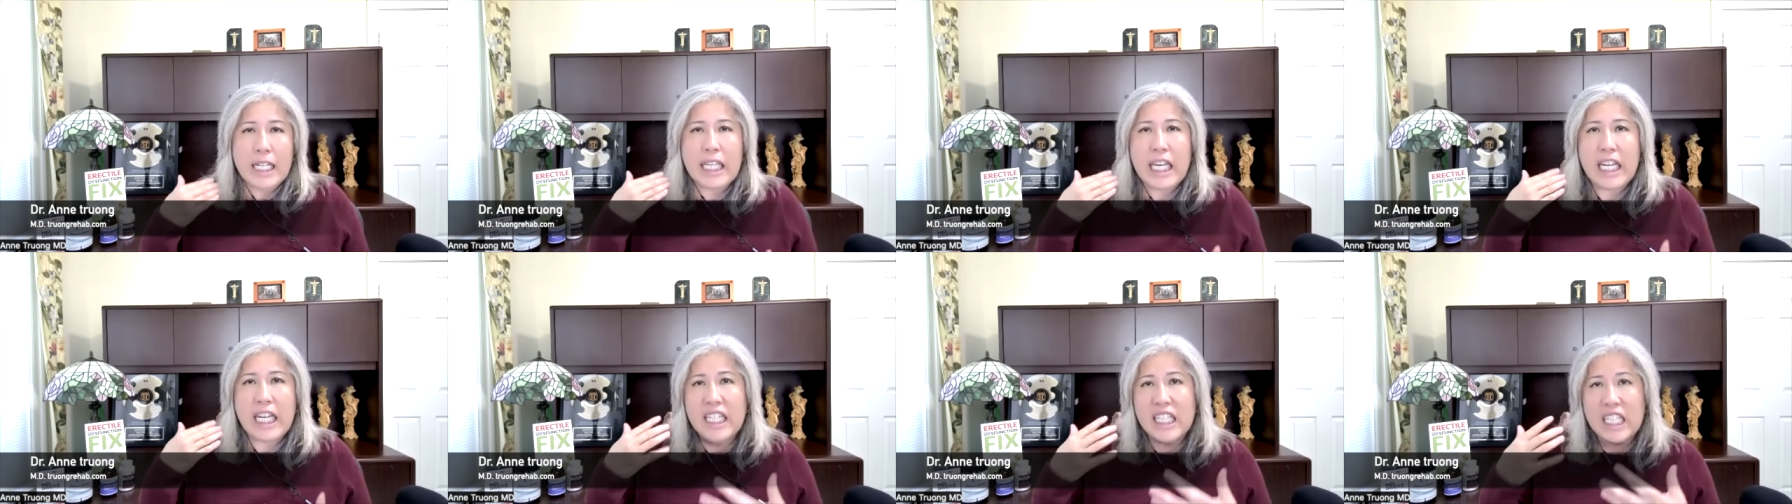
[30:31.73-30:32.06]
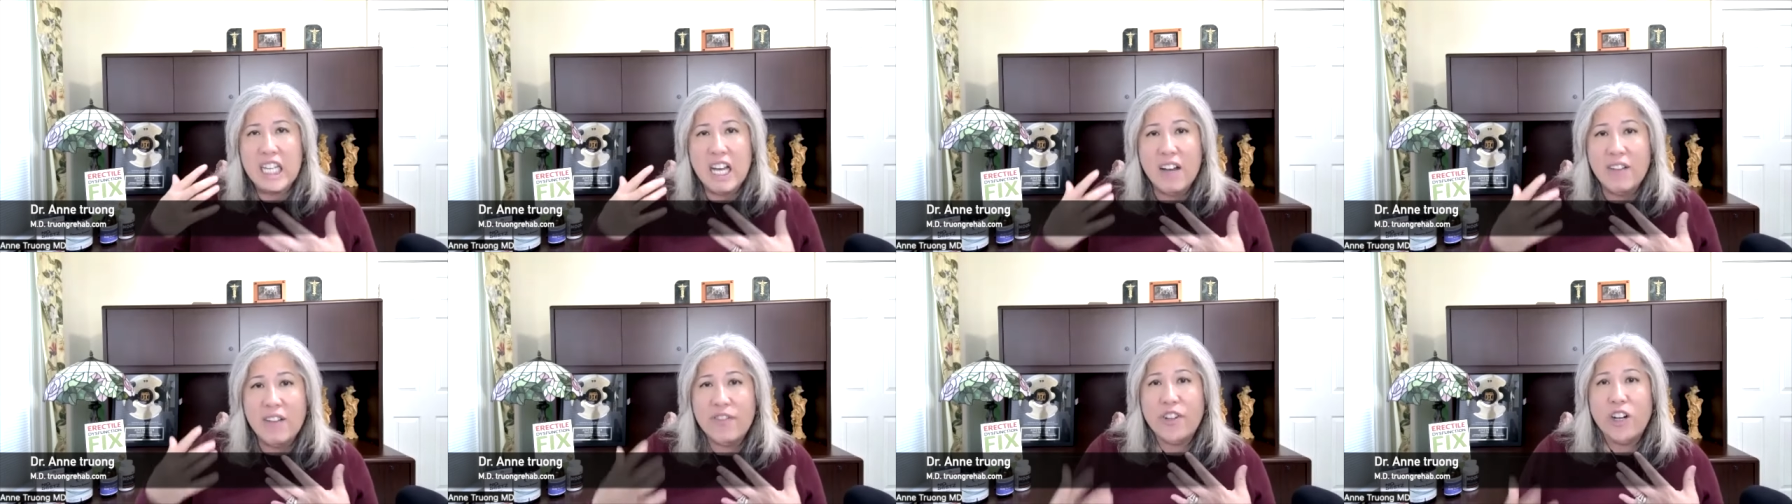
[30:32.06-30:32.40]
get
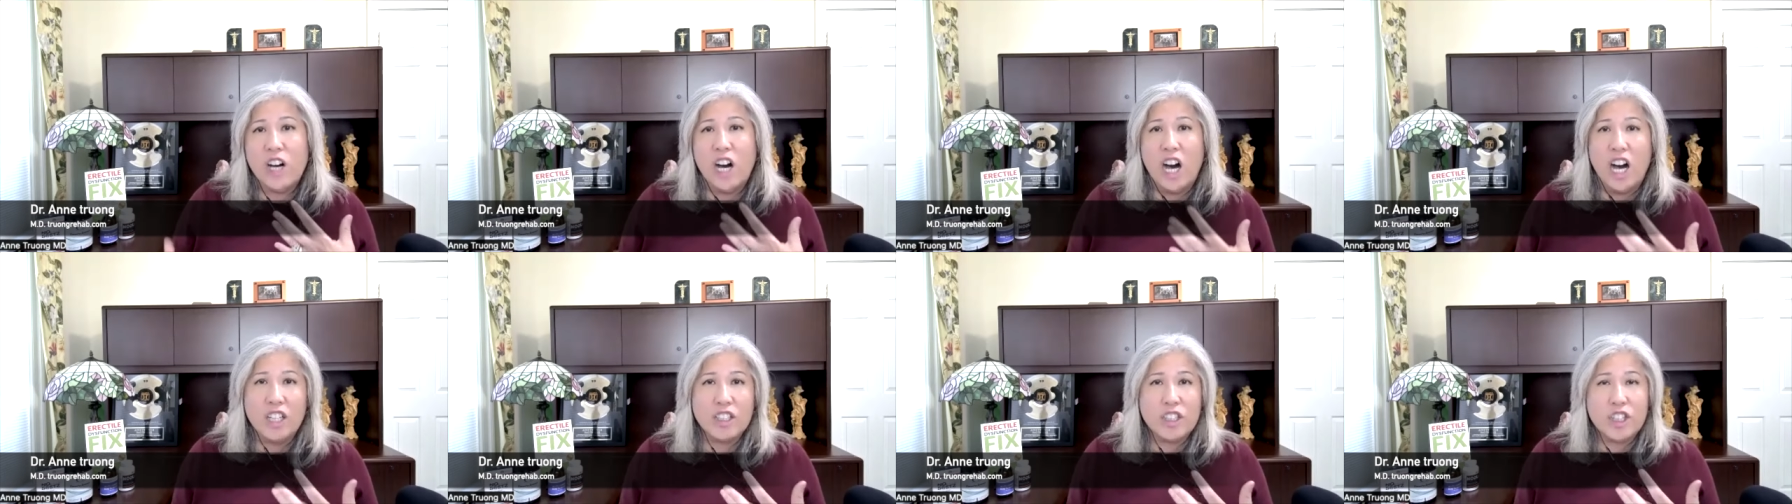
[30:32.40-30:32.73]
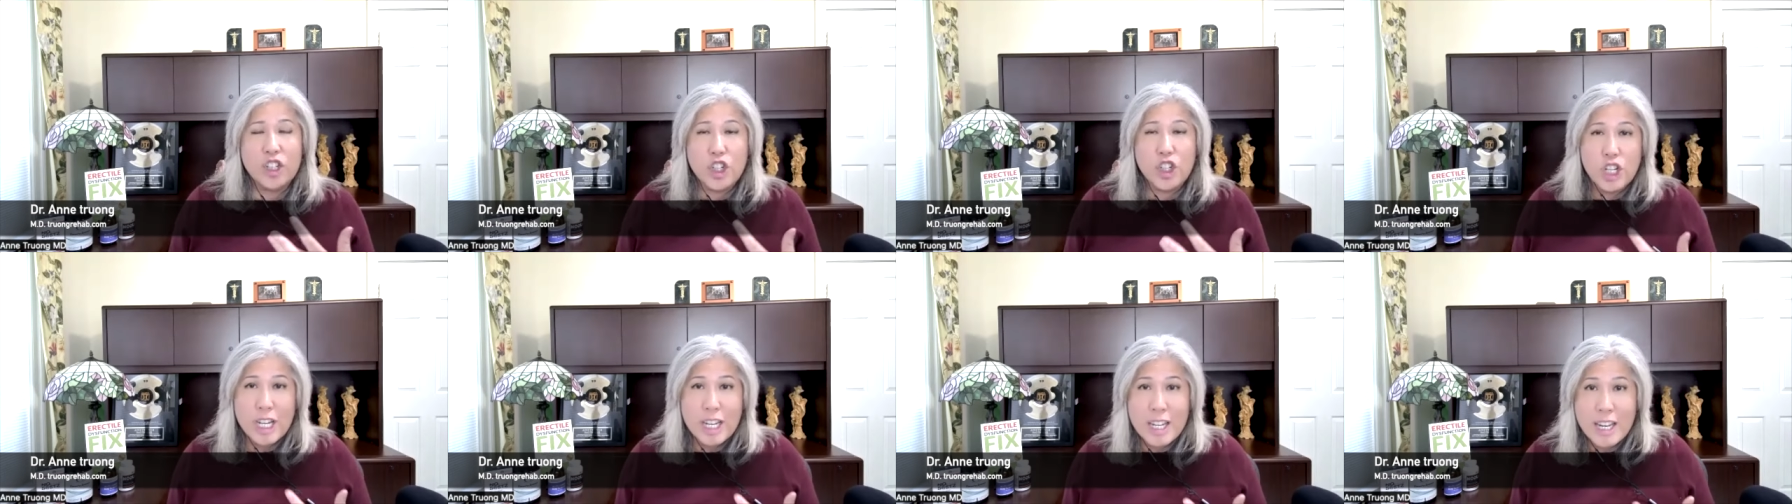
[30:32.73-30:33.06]
enough
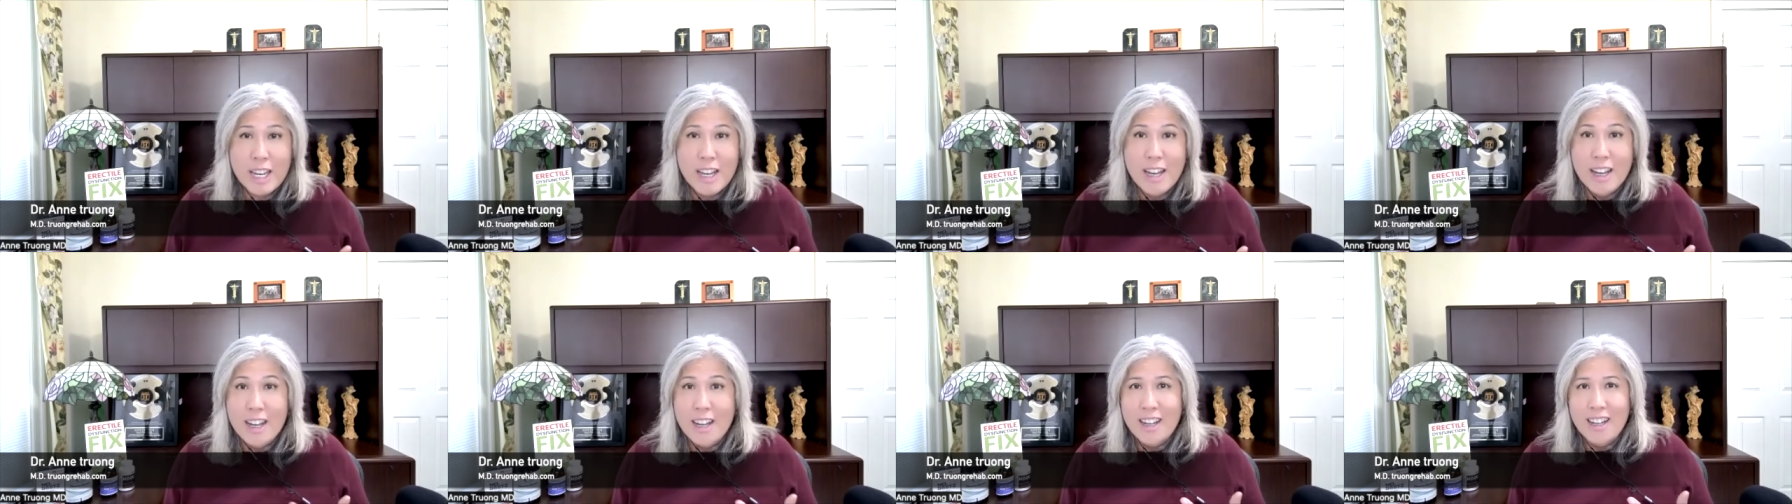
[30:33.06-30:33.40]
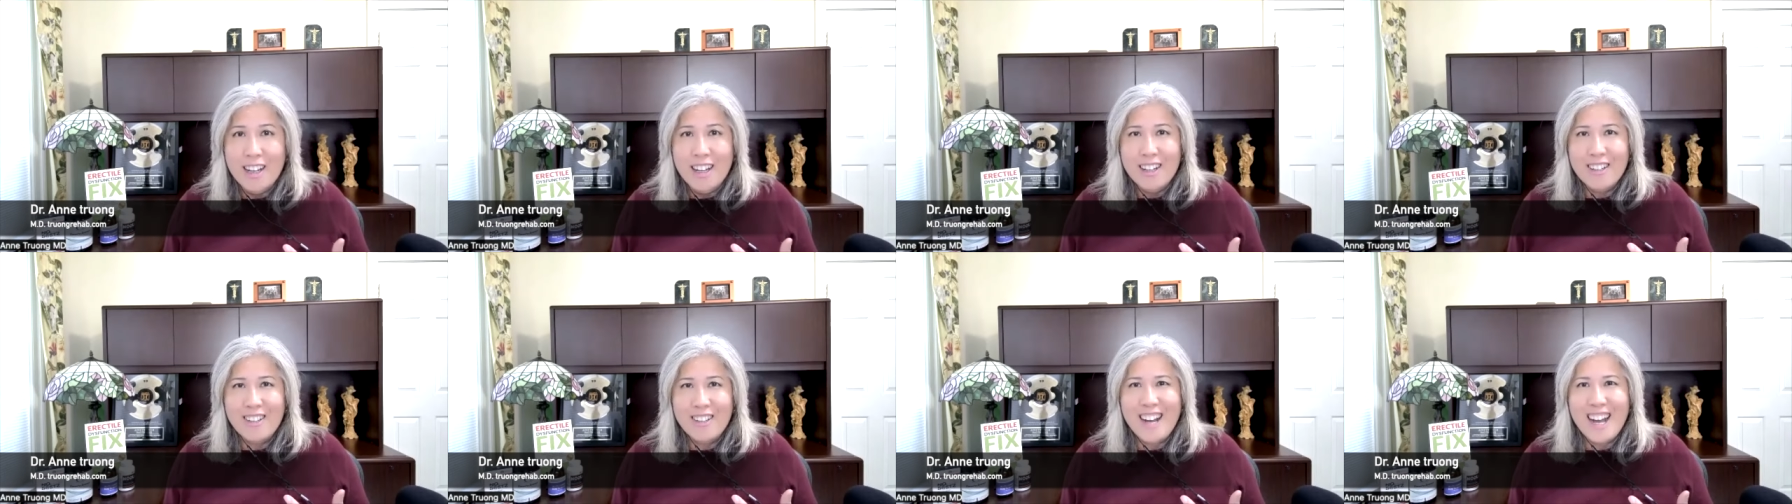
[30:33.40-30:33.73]
oxygen,
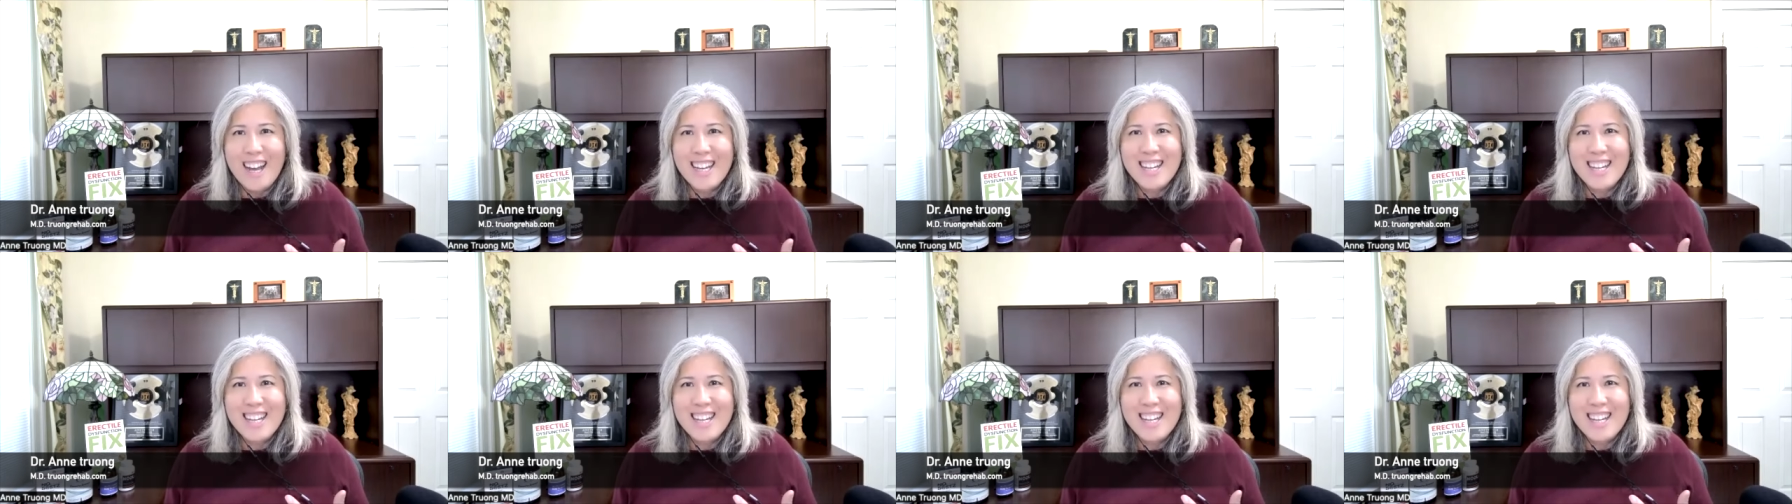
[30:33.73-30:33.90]
right?